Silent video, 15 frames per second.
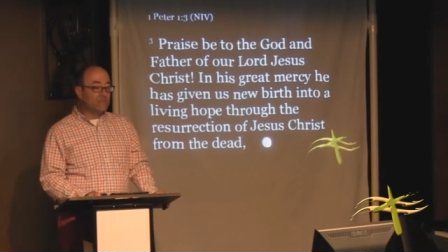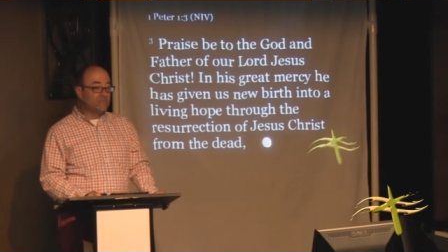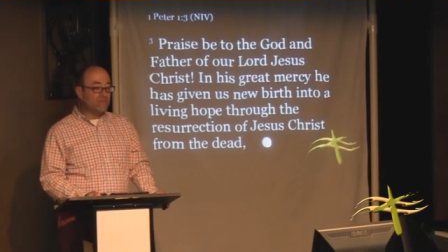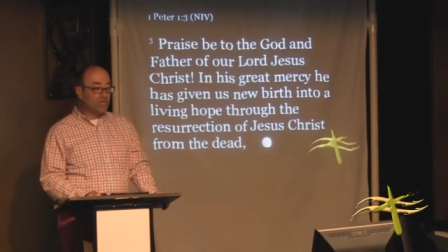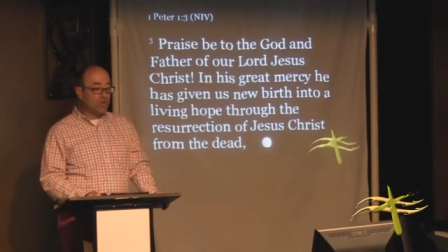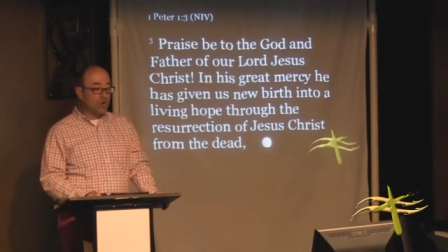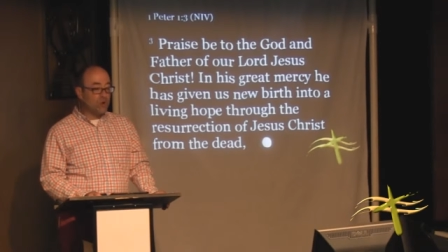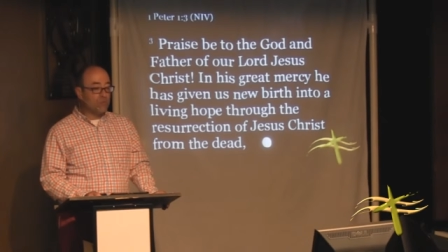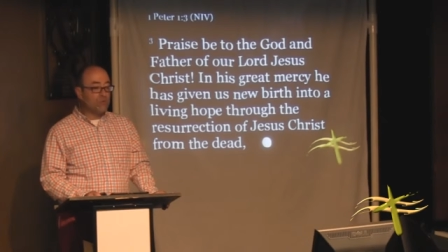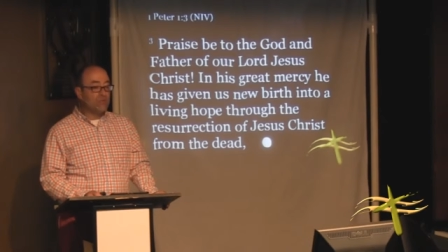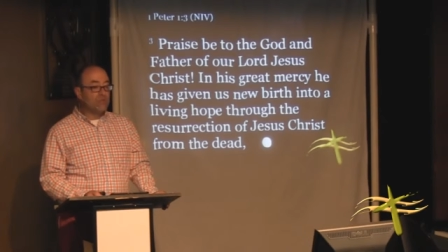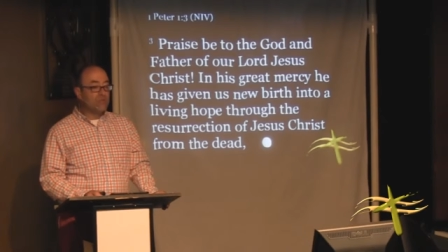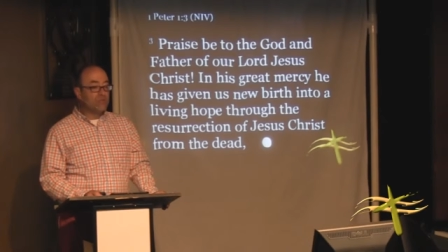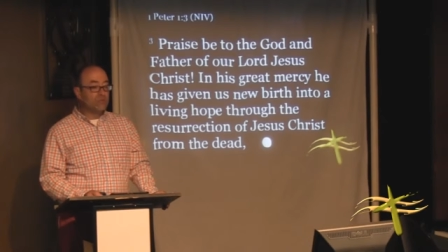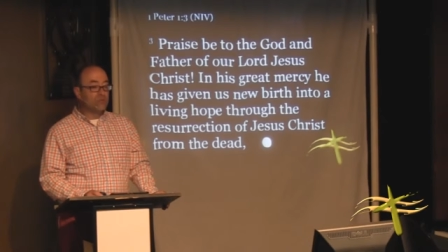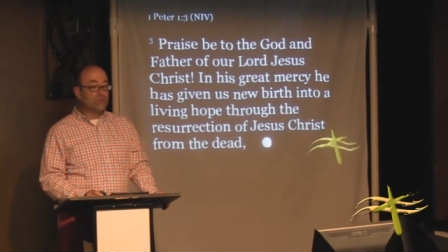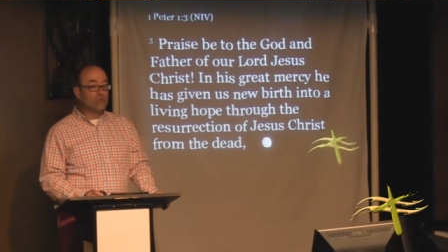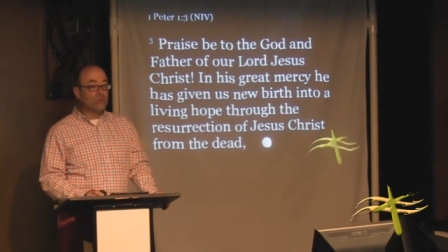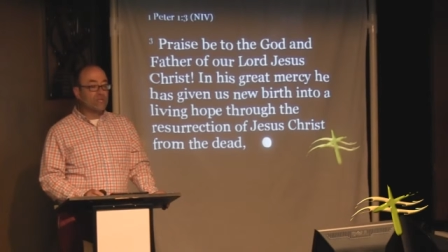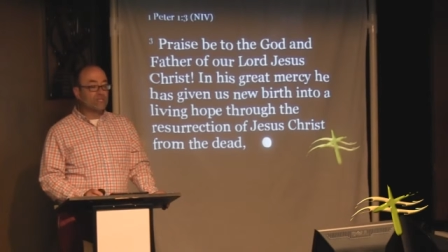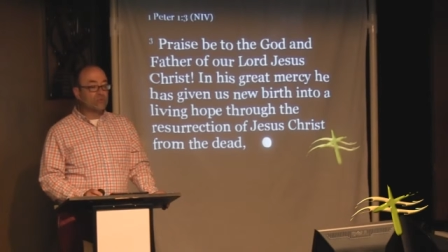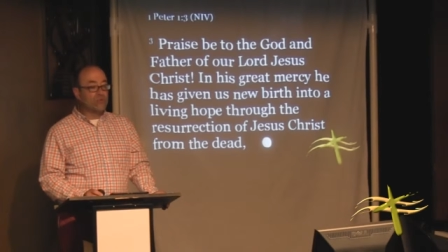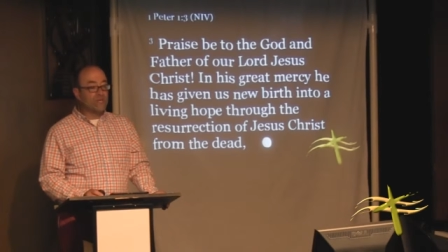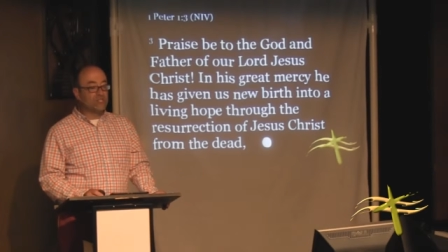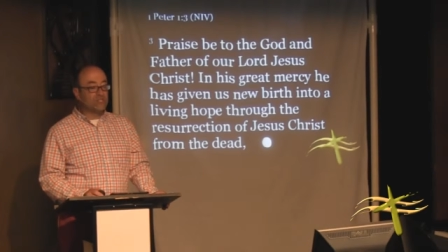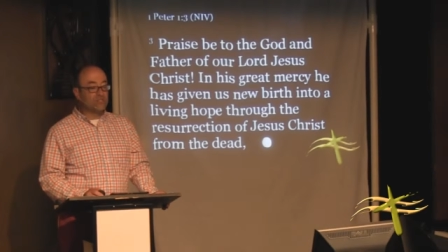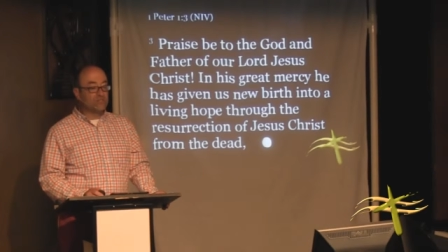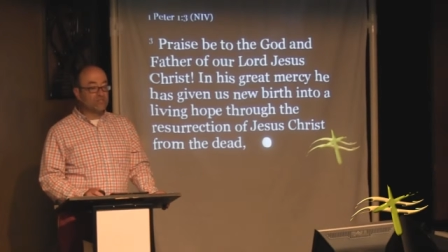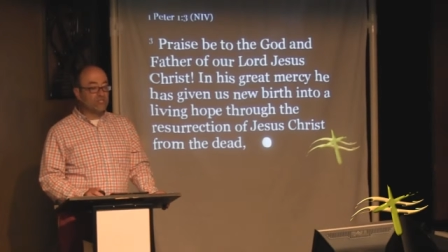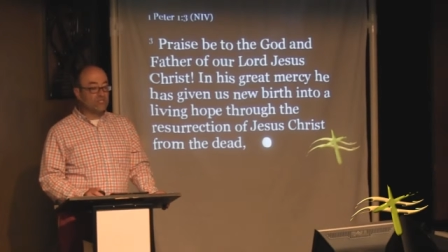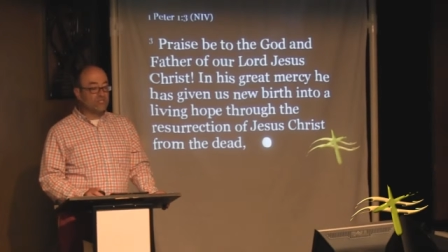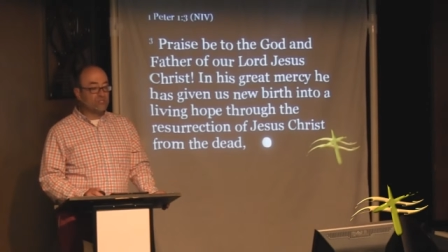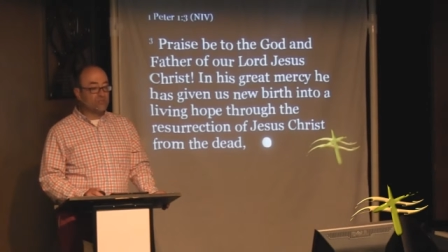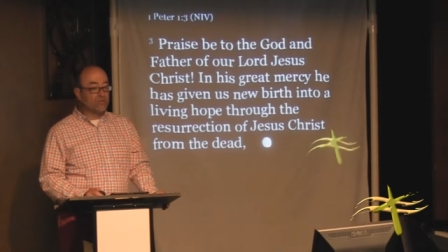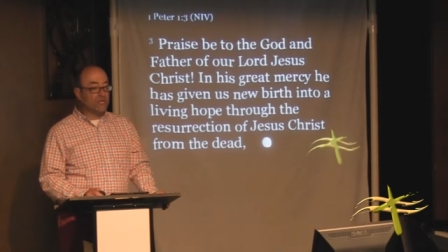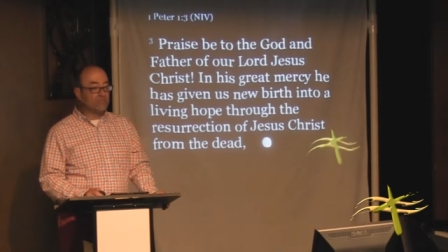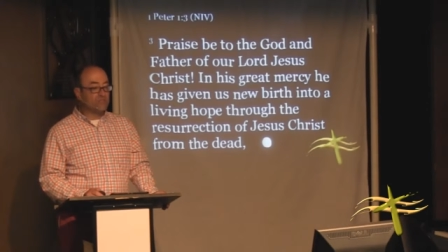a living hope through the resurrection of Jesus